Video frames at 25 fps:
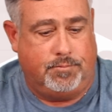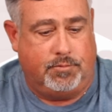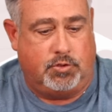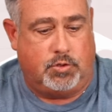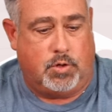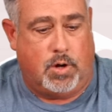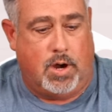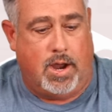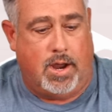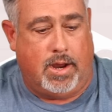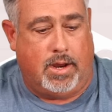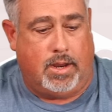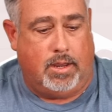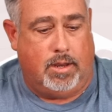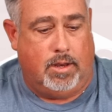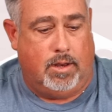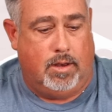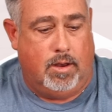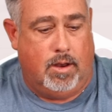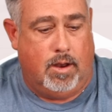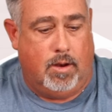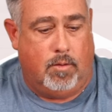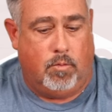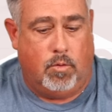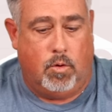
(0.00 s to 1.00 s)
track and
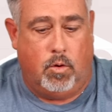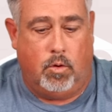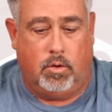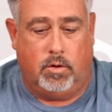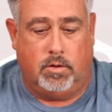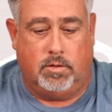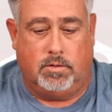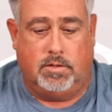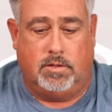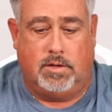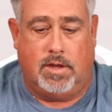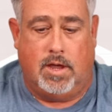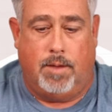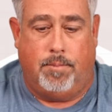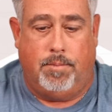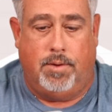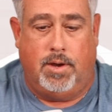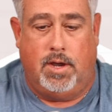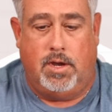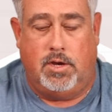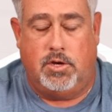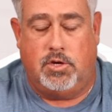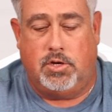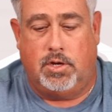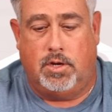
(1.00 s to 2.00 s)
roller
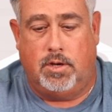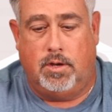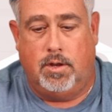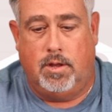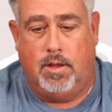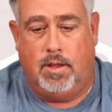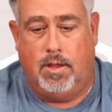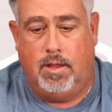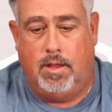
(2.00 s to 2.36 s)
combination.